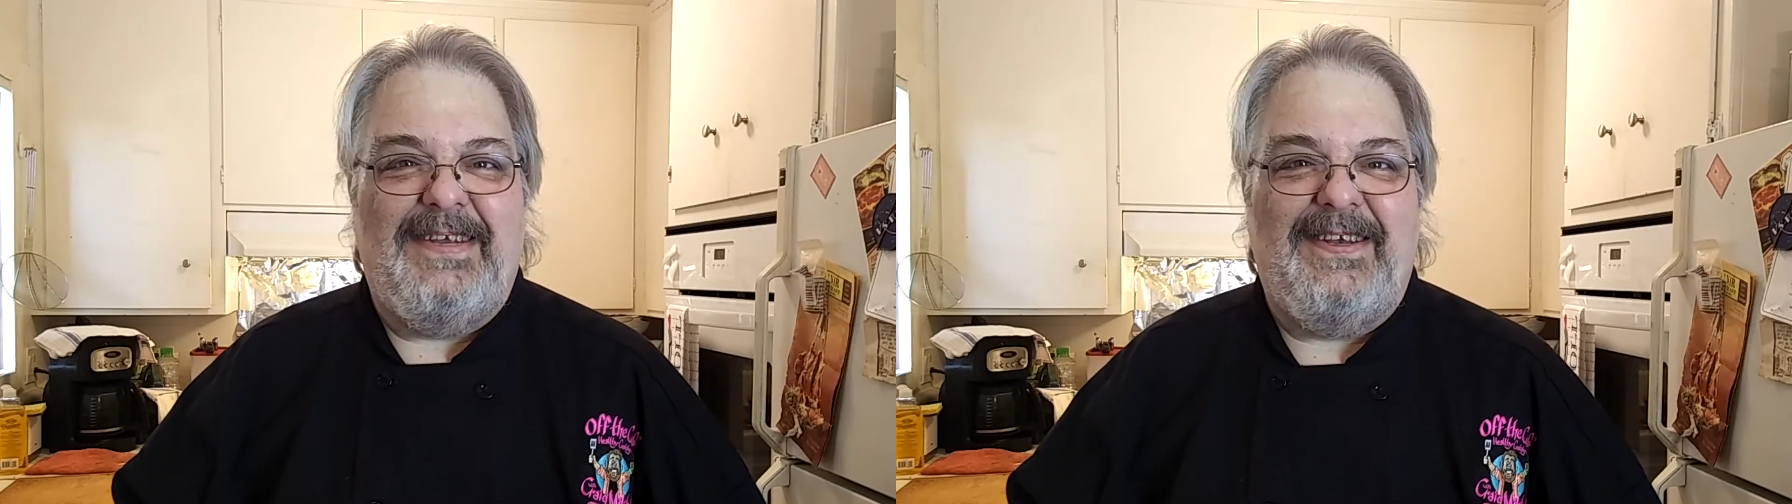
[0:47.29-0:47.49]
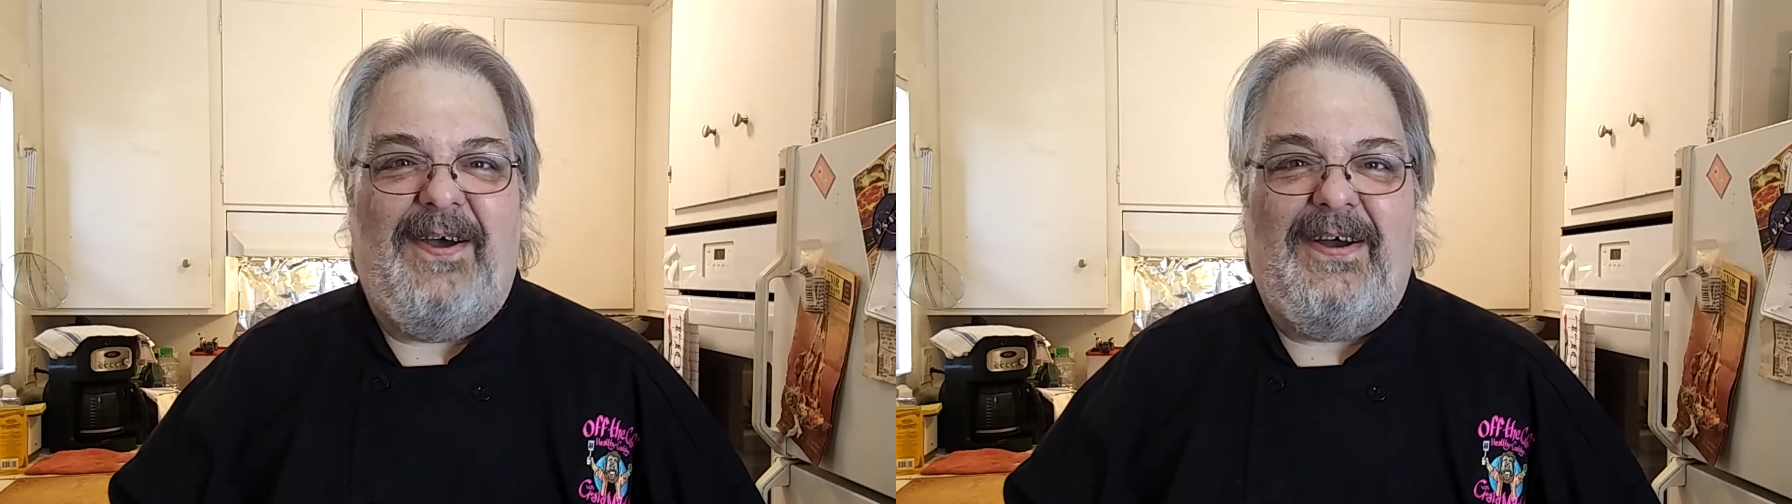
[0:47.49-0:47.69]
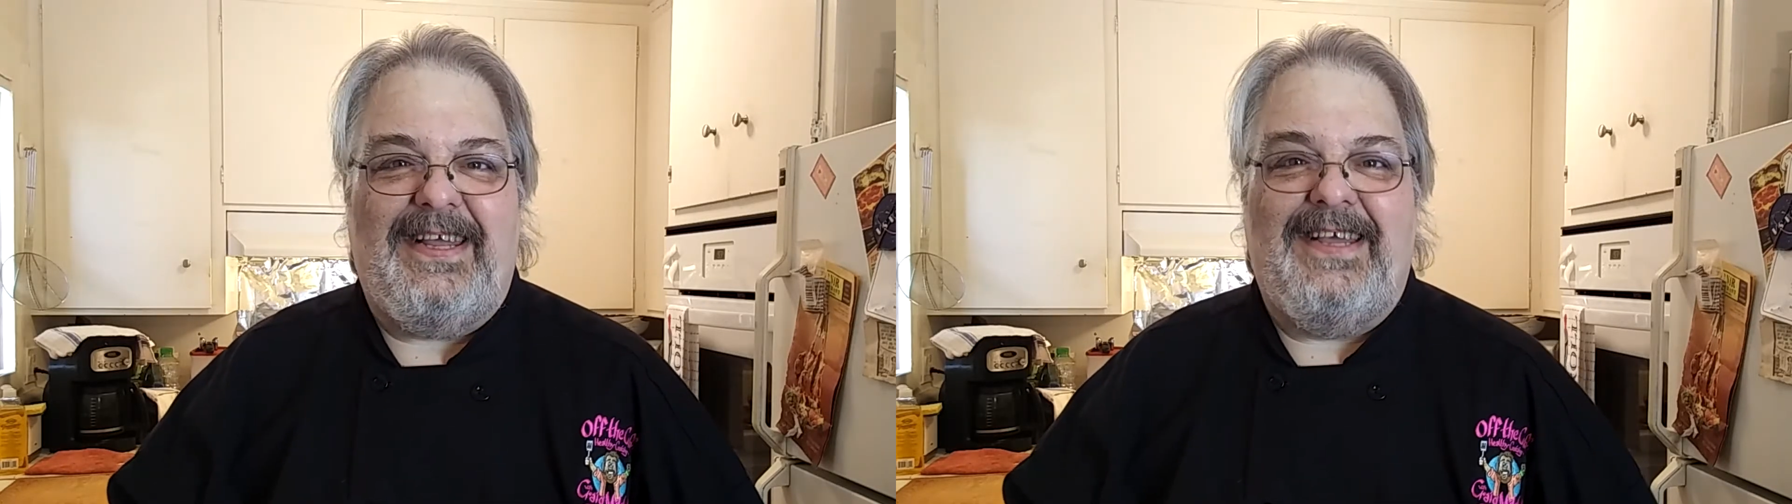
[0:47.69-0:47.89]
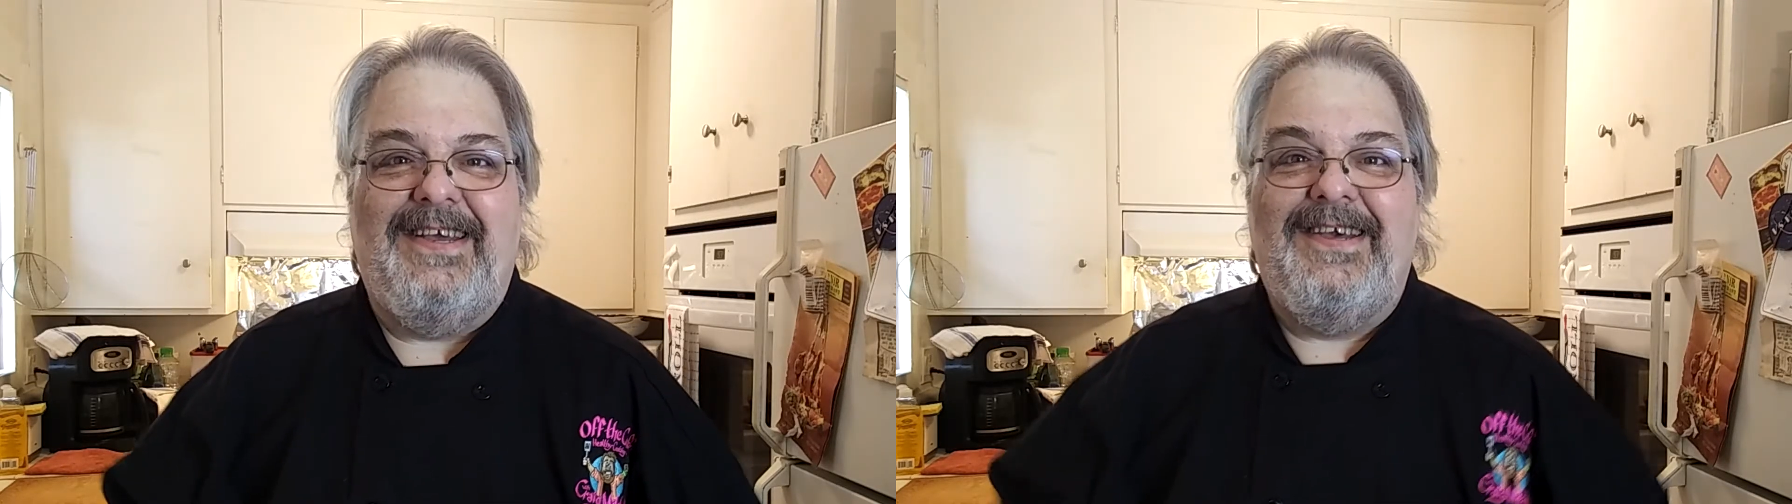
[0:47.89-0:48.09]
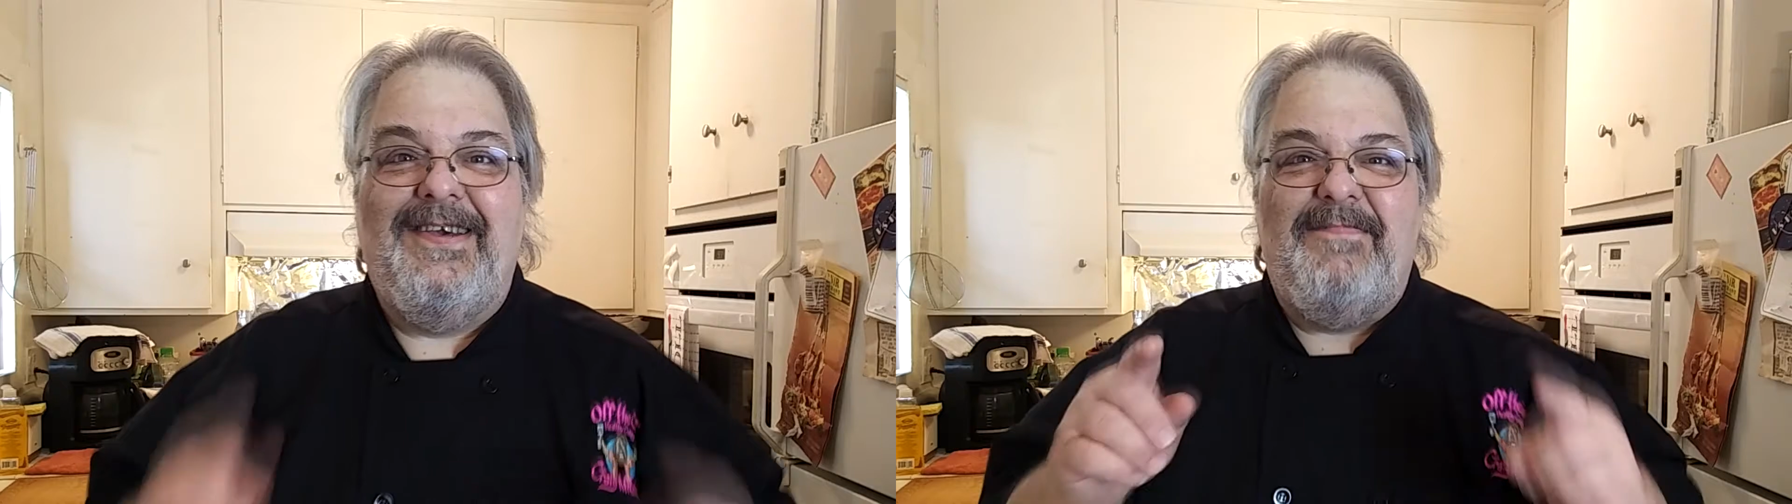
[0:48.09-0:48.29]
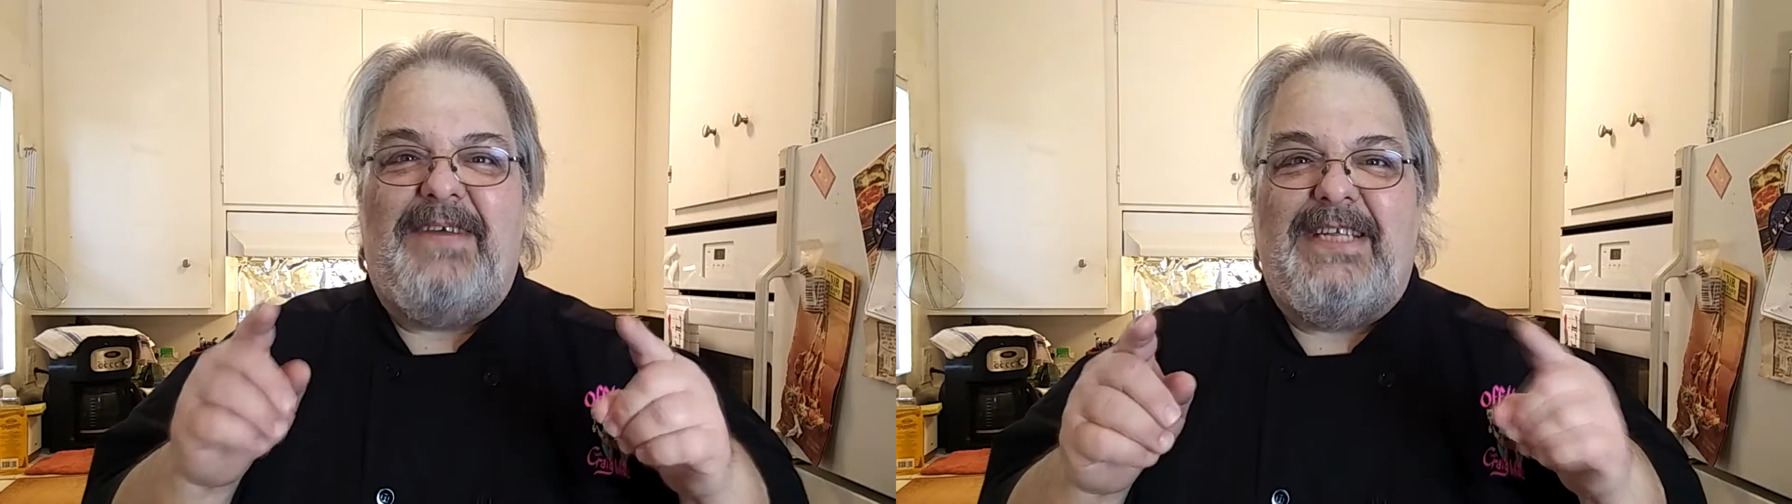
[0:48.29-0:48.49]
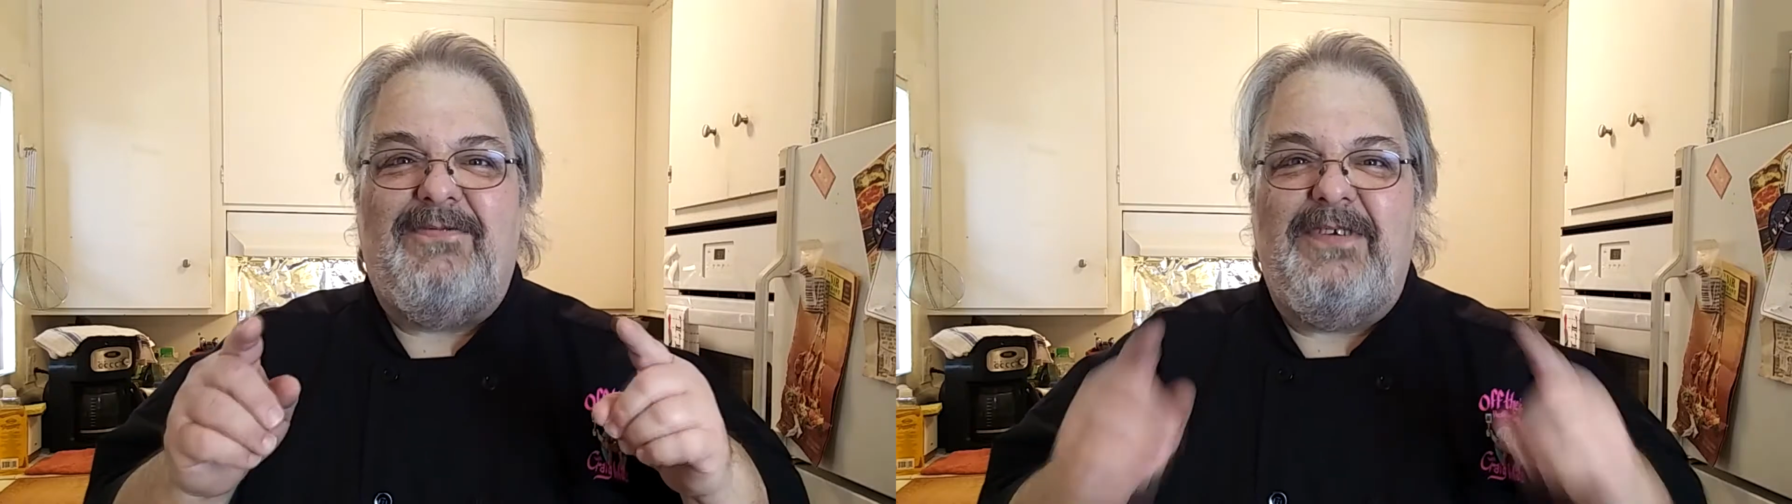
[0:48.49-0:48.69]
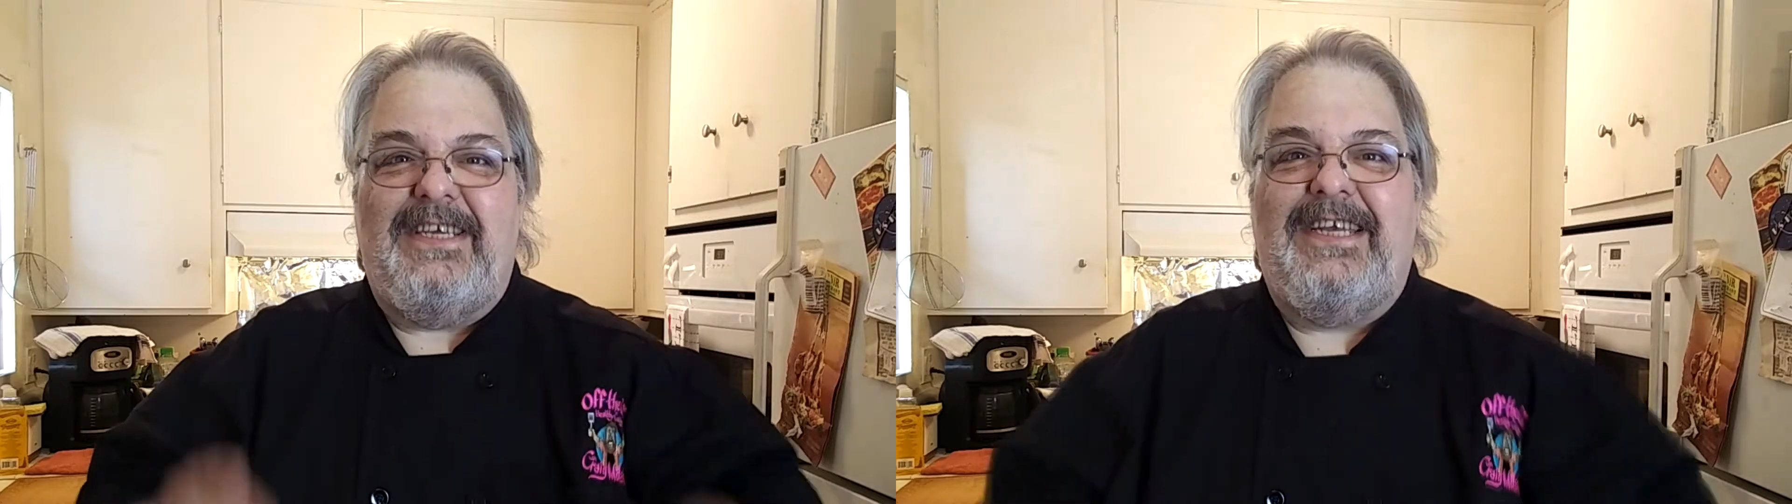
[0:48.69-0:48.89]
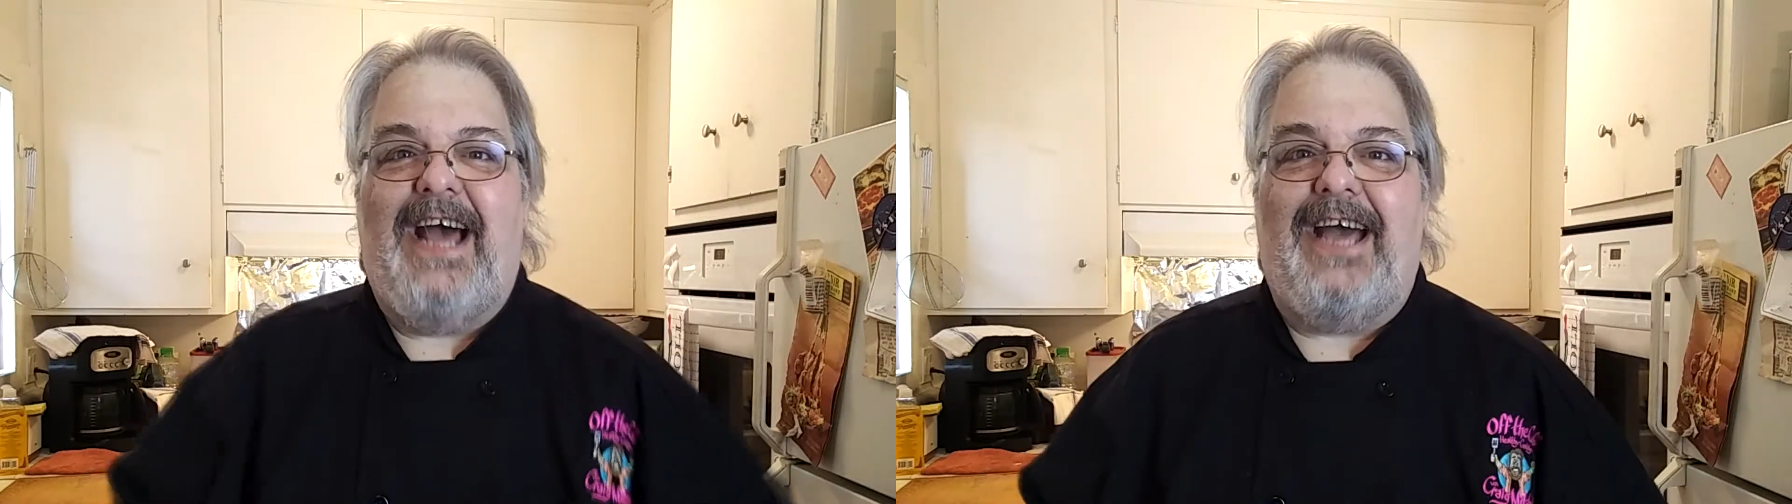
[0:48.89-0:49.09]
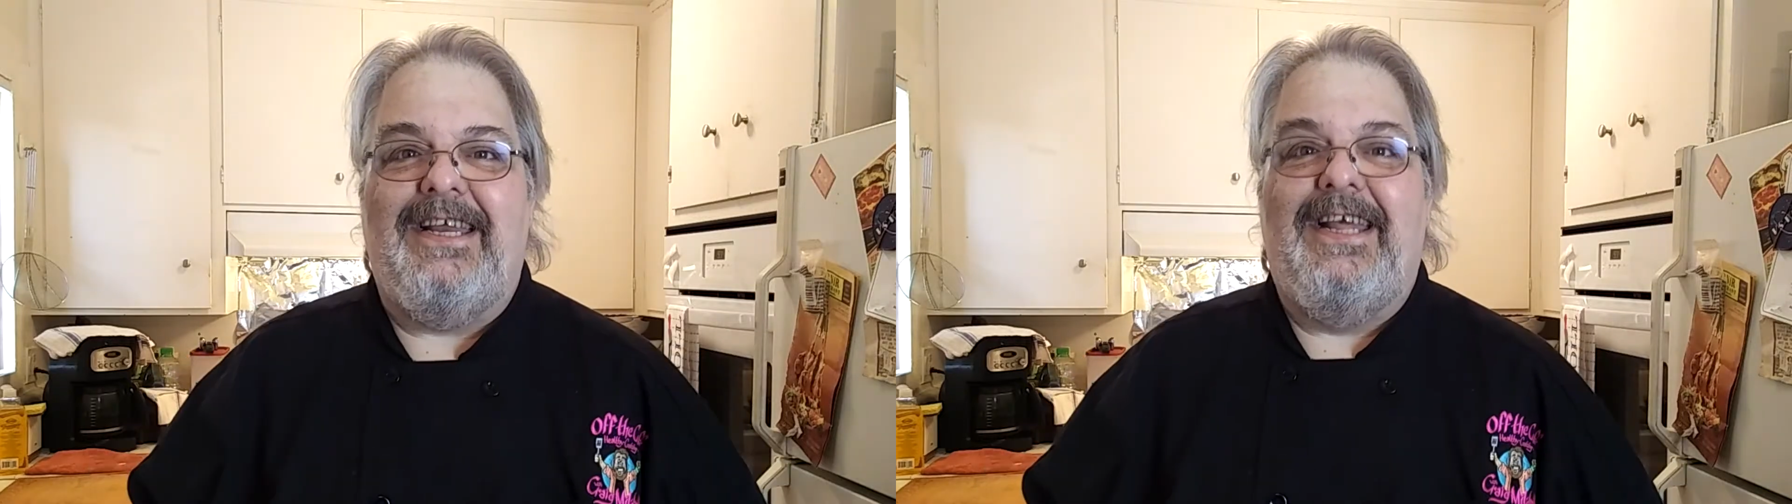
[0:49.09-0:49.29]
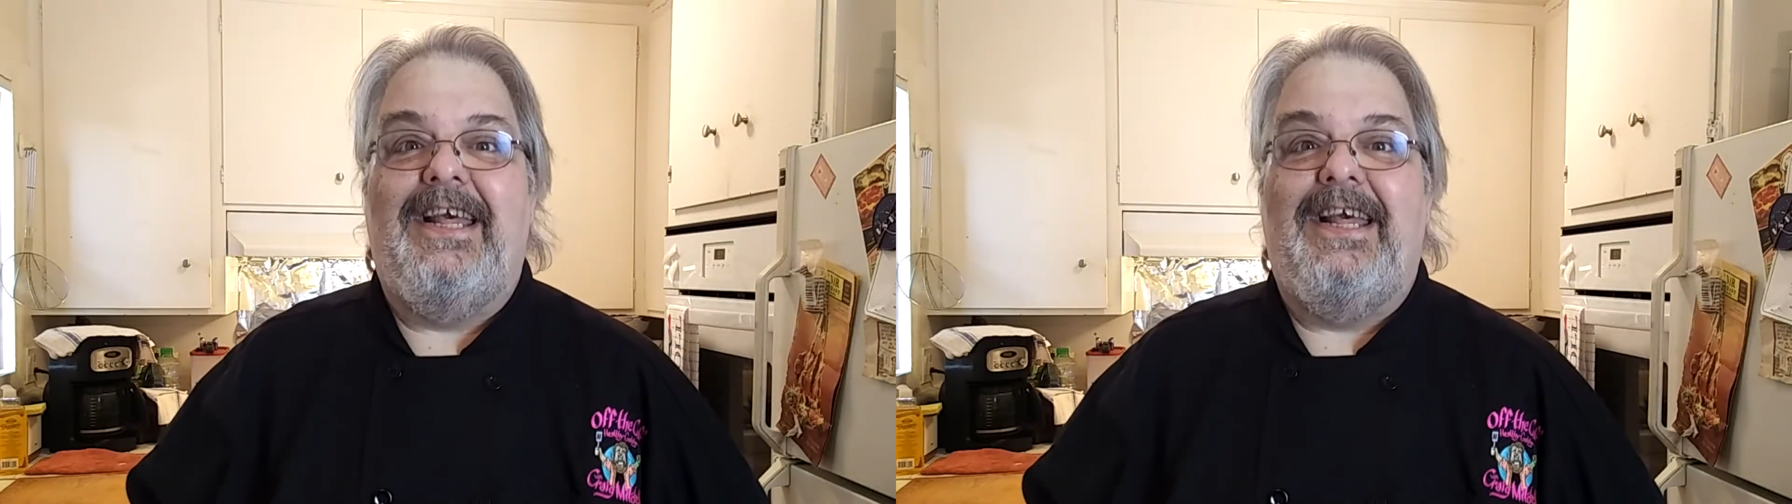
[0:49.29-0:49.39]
naughty, but it's really not.